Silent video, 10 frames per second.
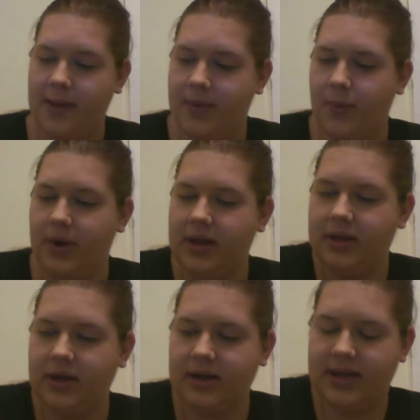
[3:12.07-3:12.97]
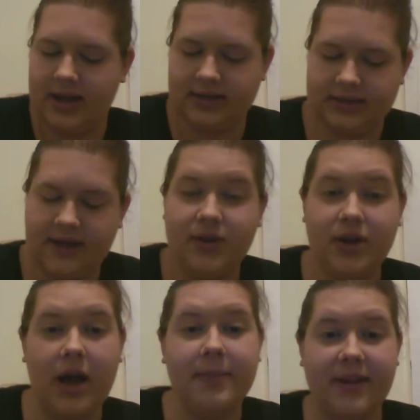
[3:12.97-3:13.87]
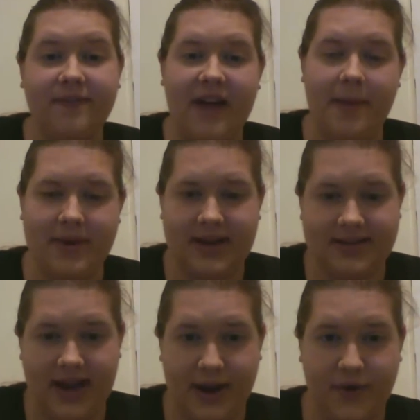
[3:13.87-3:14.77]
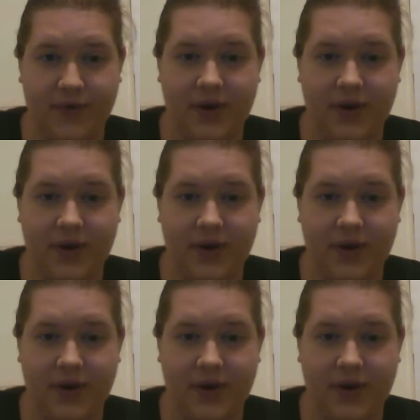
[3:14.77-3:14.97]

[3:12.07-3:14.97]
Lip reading: What other things, if you come the 5-minute tie over,